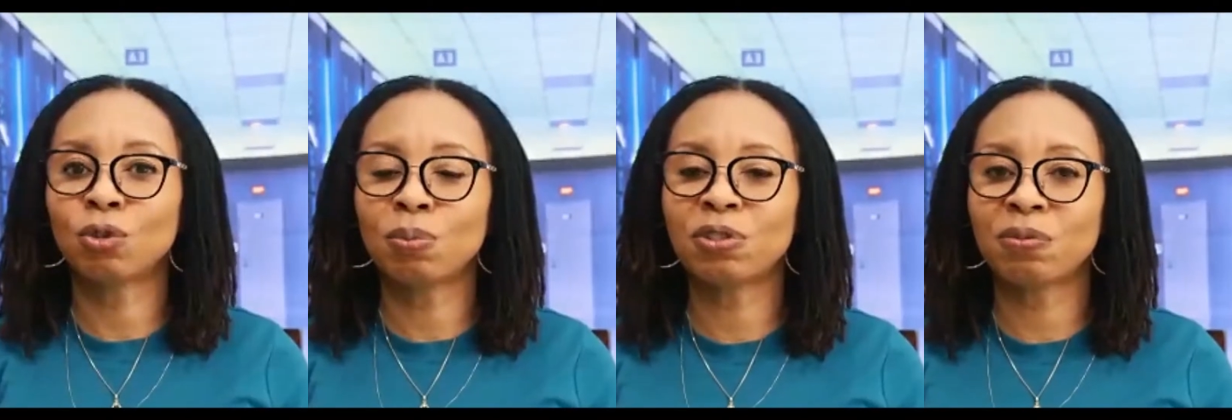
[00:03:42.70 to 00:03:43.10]

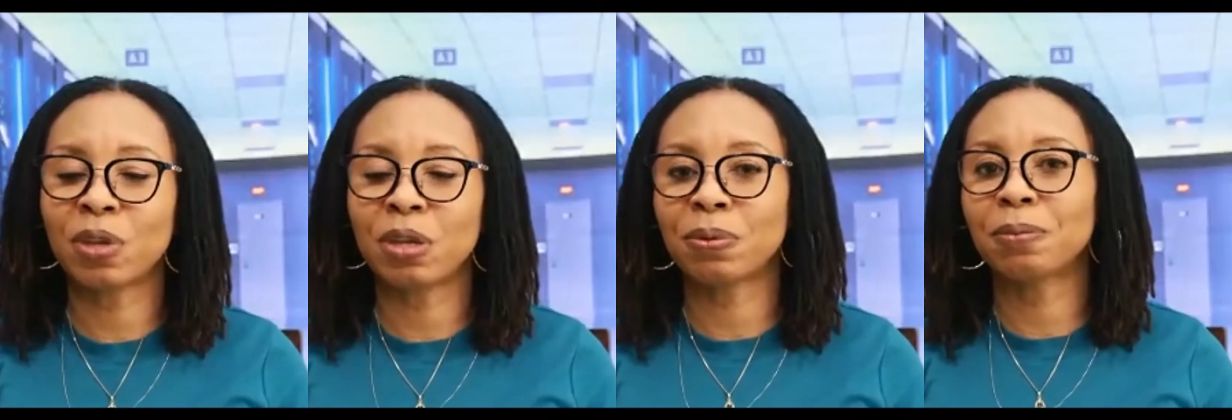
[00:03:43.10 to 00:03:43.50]
groups of
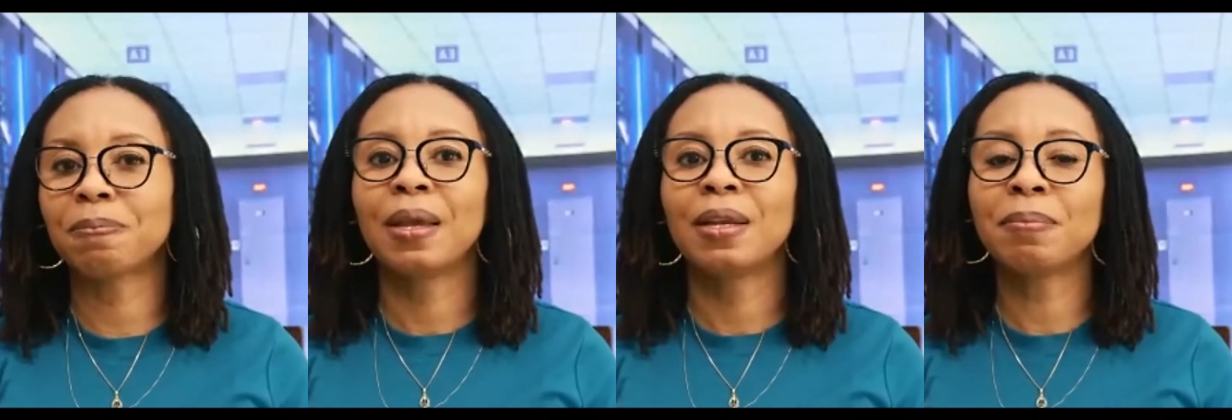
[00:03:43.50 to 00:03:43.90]
people.
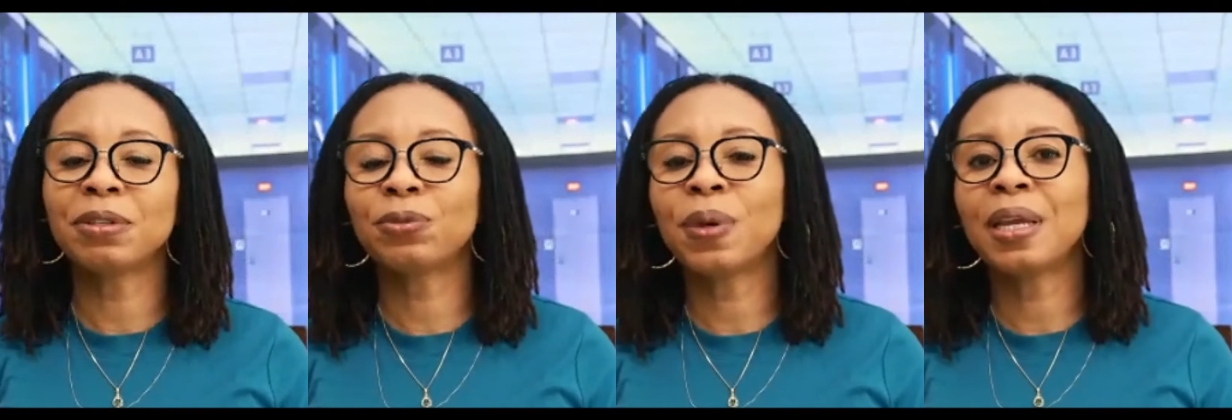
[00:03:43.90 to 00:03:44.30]
Number
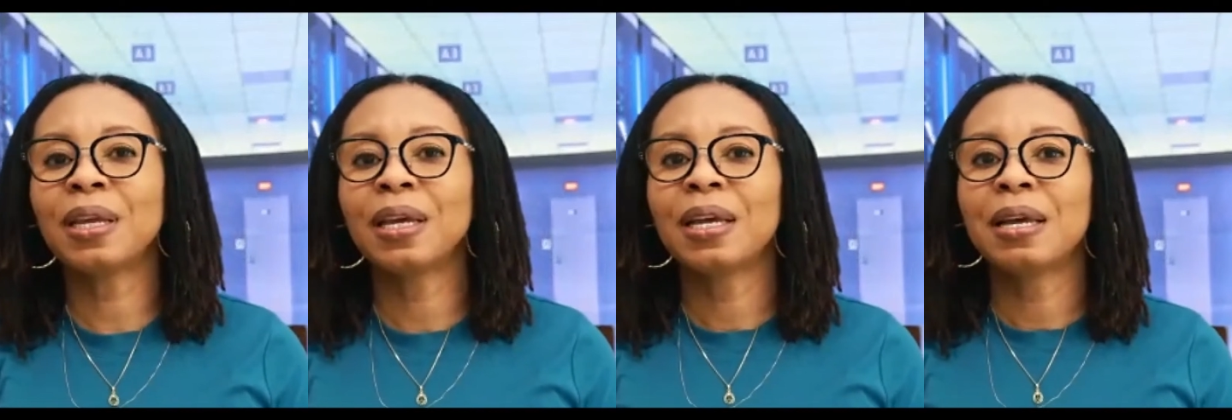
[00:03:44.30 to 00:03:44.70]

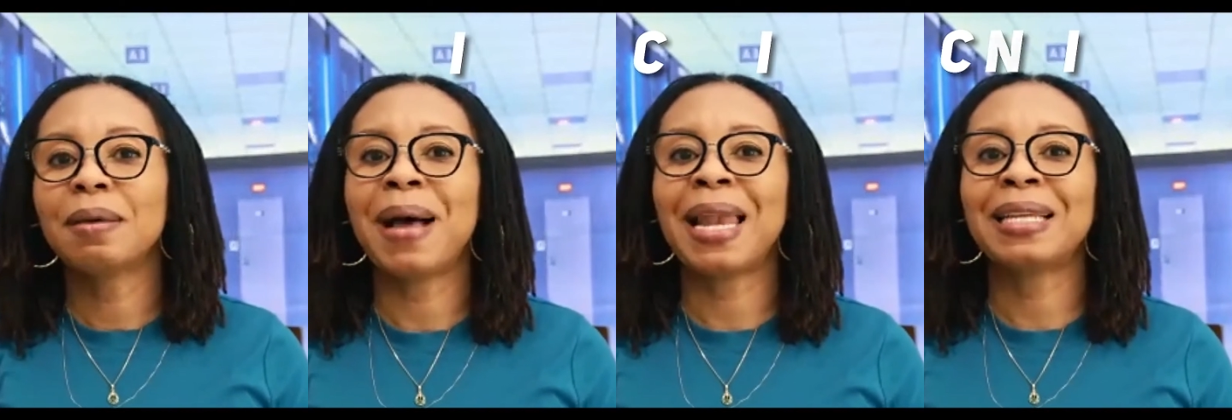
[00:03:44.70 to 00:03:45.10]
three,
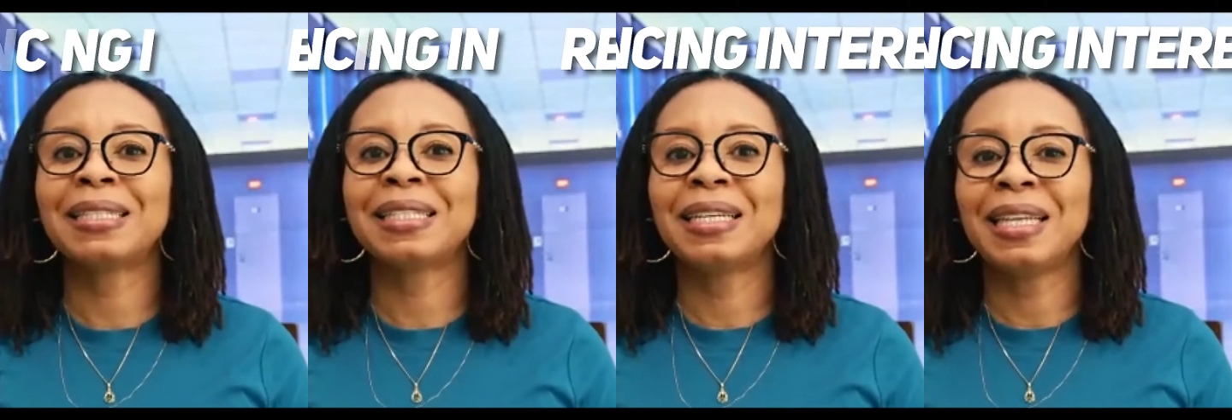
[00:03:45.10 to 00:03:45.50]

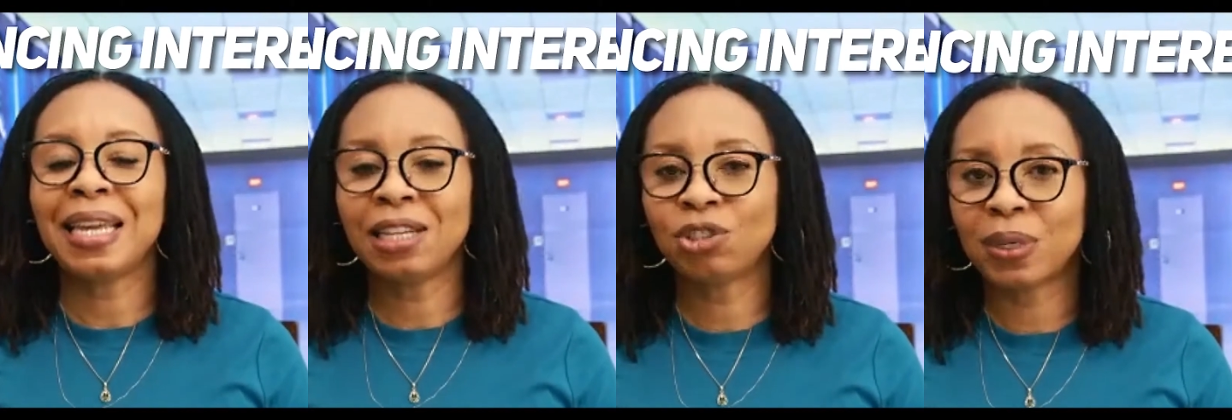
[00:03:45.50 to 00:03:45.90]
balancing
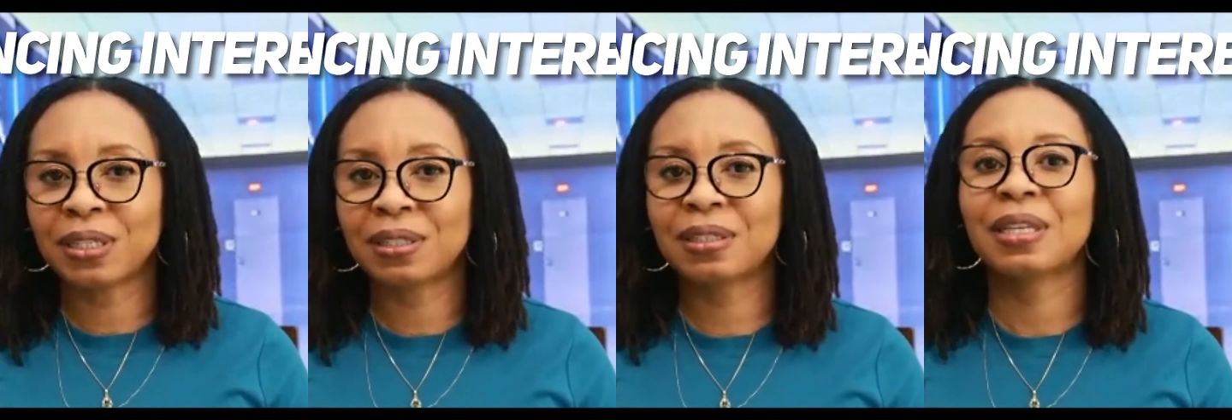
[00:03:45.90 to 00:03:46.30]

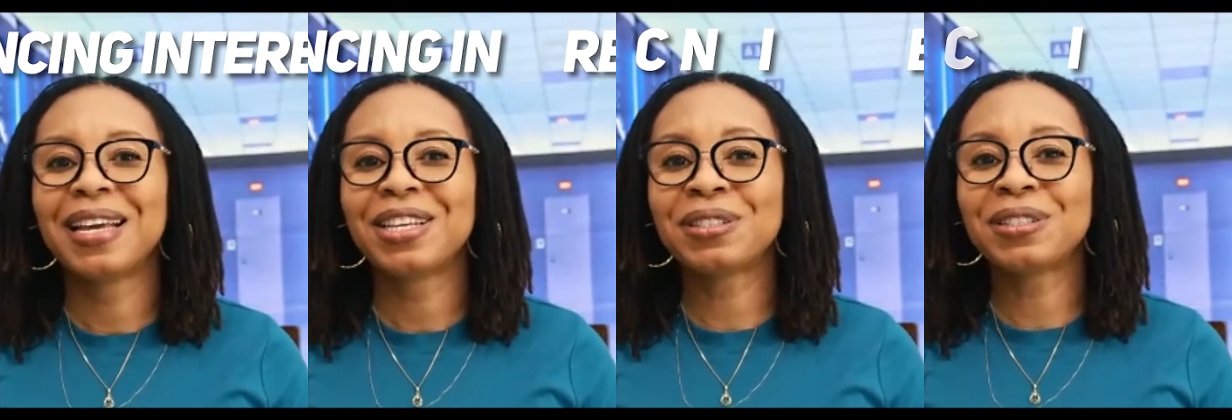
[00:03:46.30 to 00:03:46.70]
interest.
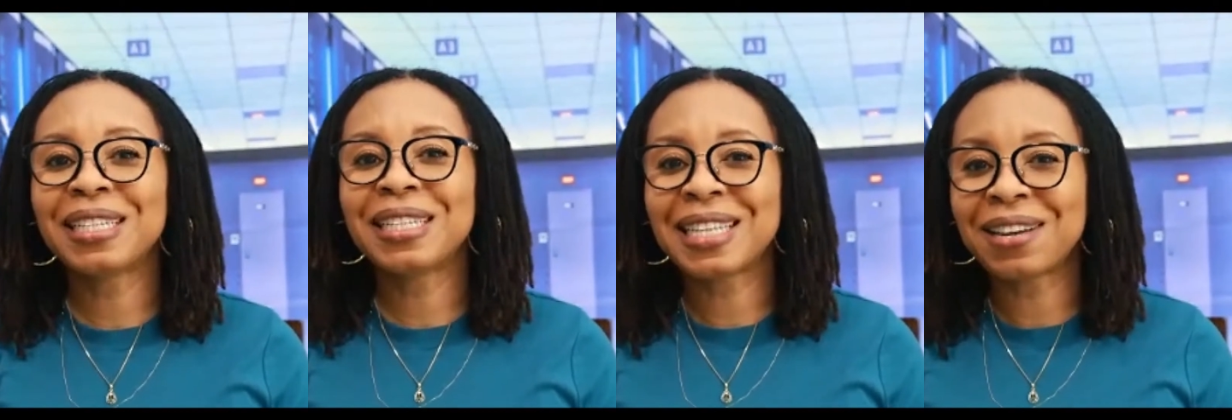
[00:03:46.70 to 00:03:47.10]

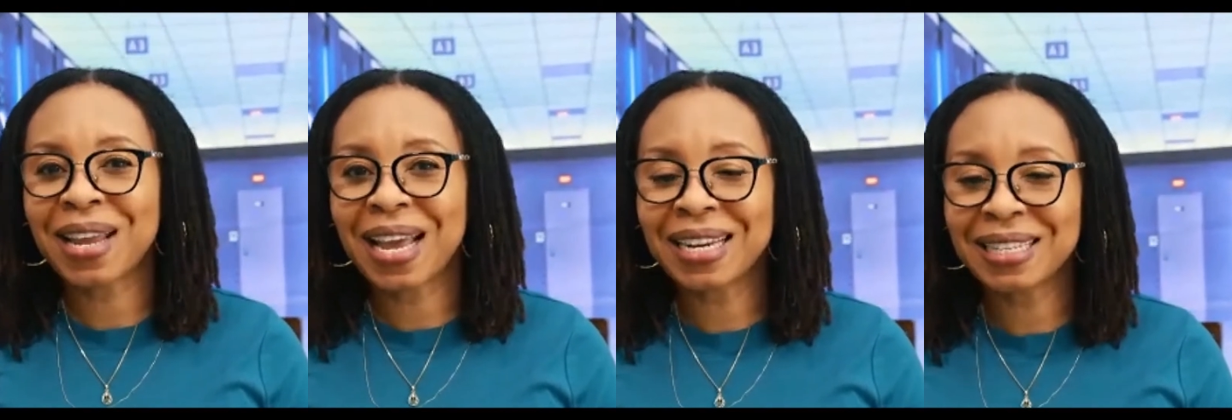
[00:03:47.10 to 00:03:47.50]

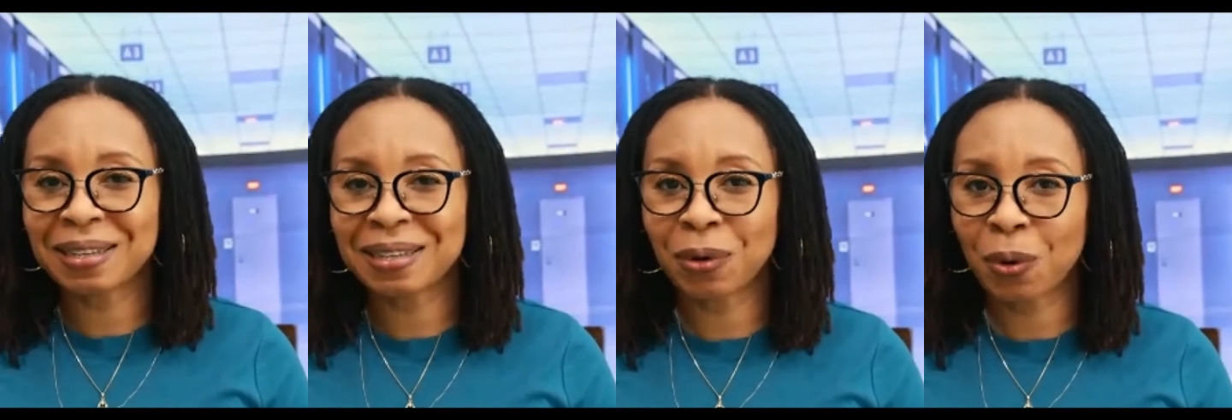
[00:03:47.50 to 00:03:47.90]

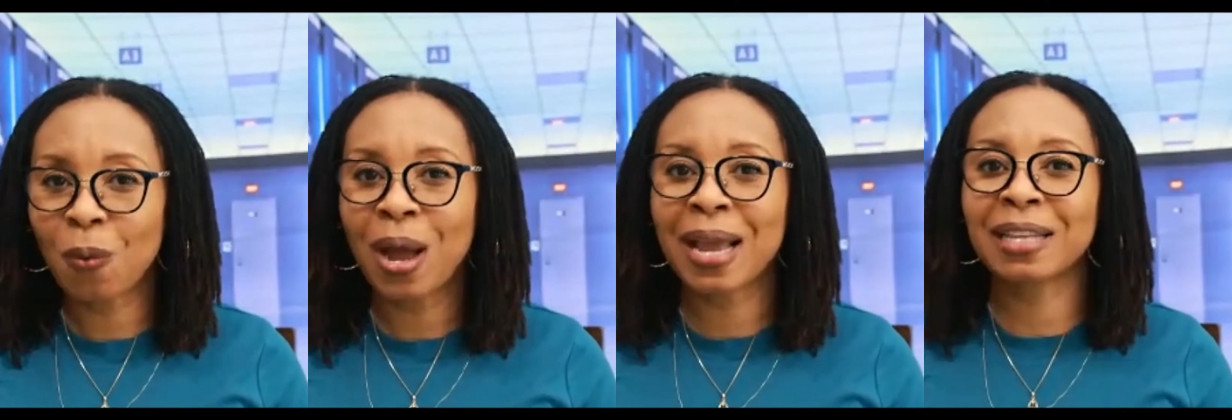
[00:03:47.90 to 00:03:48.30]
Utilitarianism
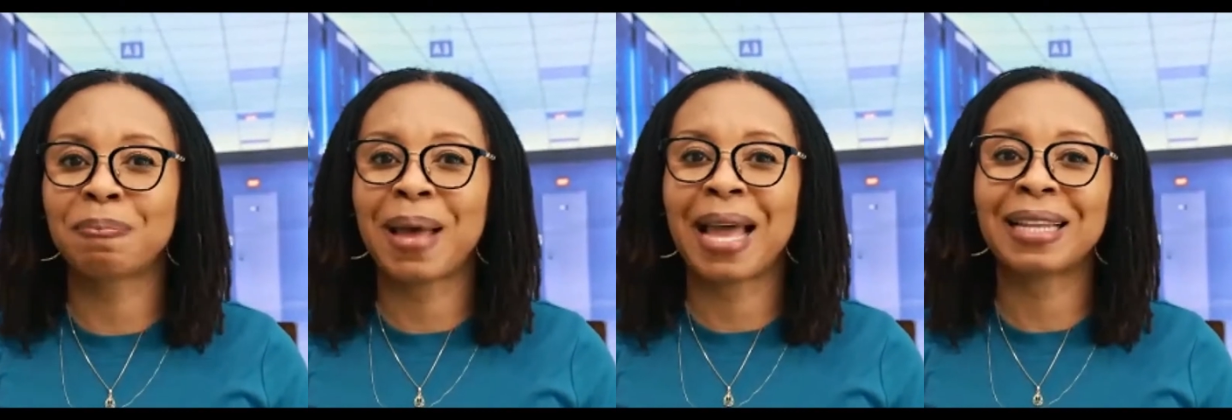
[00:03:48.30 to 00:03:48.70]
requires
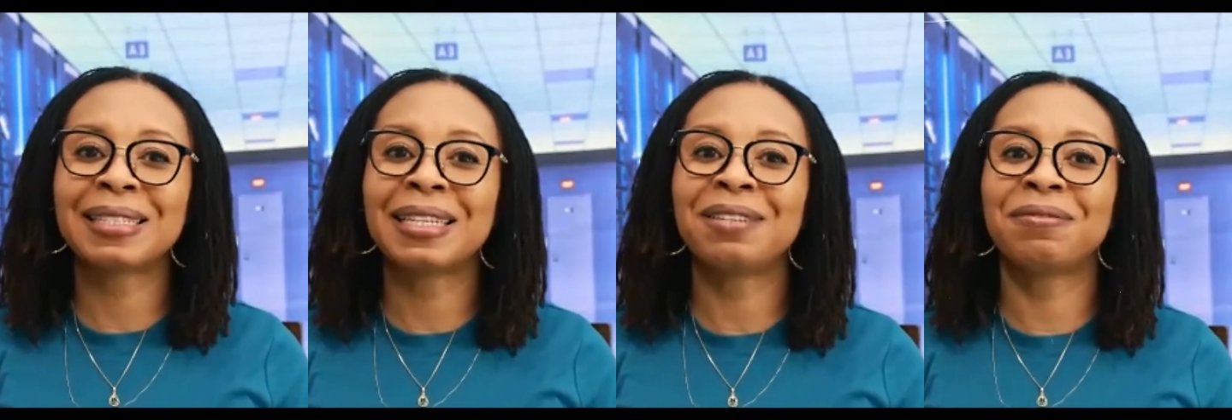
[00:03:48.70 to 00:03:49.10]
balancing